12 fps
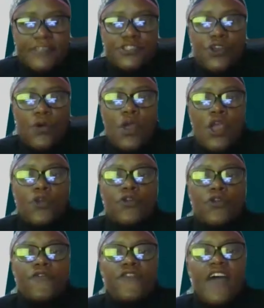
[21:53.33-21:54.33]
So
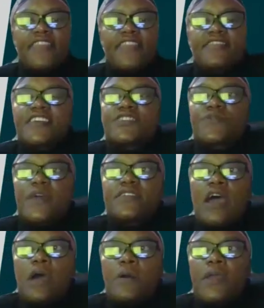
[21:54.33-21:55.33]
you find that right
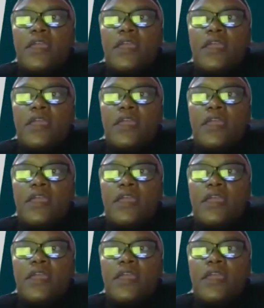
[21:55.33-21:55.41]
now,